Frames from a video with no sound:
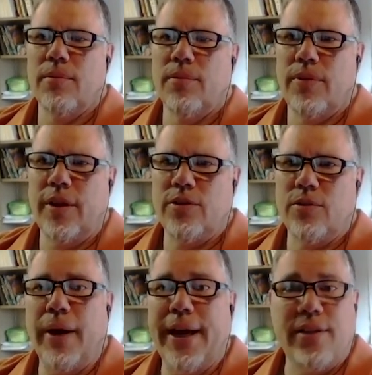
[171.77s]
that's
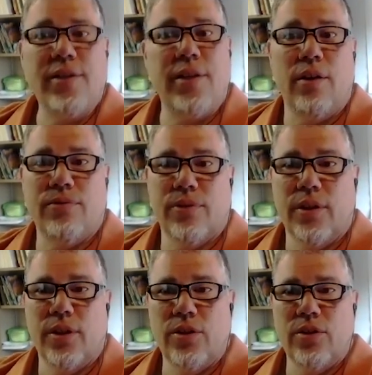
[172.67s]
by itself.
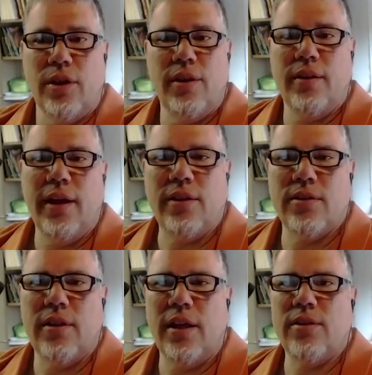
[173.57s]
So I think
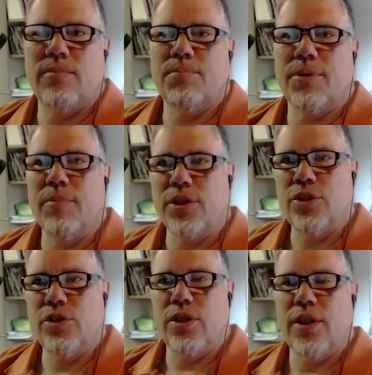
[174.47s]
that's pretty much
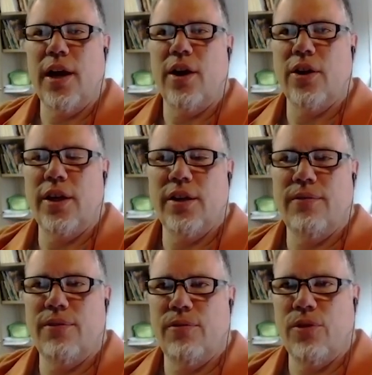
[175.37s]
usually the hierarchy.
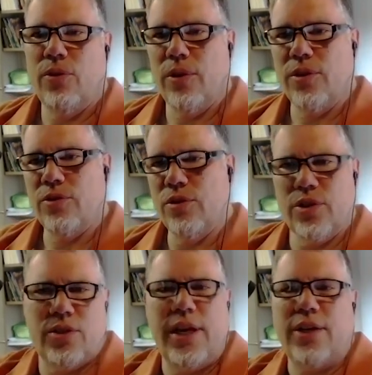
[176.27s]
If you
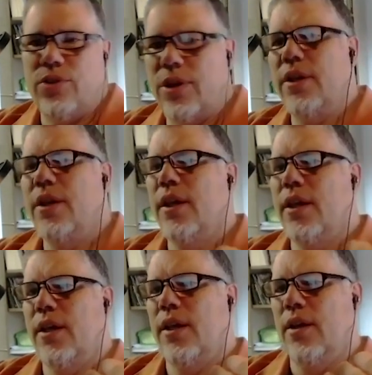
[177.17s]
introduce a saturated
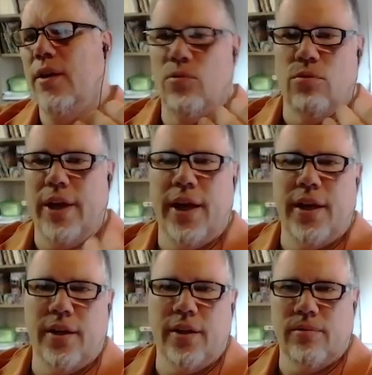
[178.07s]

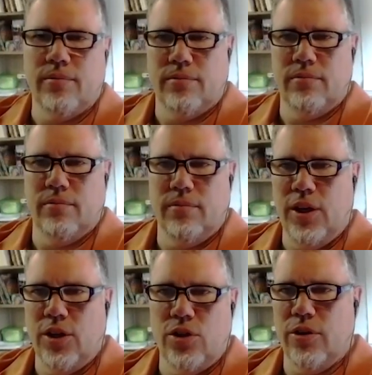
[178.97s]
red
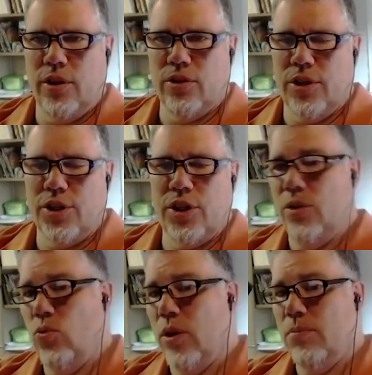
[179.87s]
into your illustration
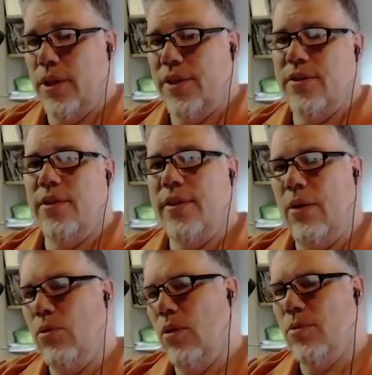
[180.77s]
in one place,
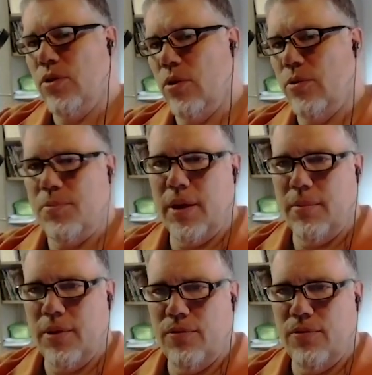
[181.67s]
that will almost always become the